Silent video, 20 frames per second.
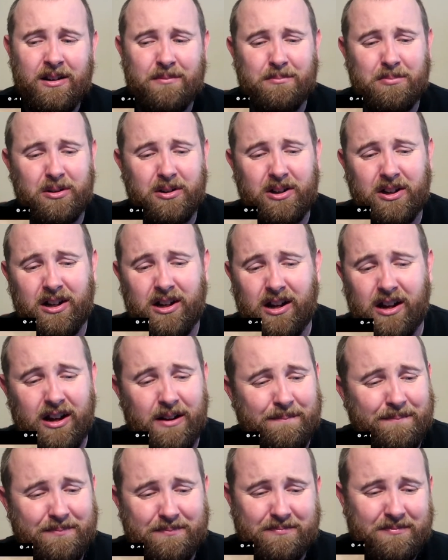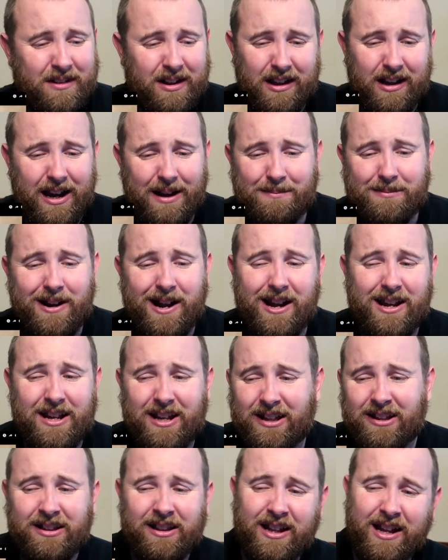But uh, I'm
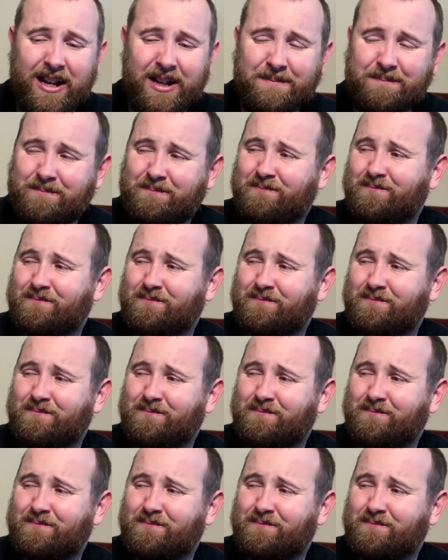not, like,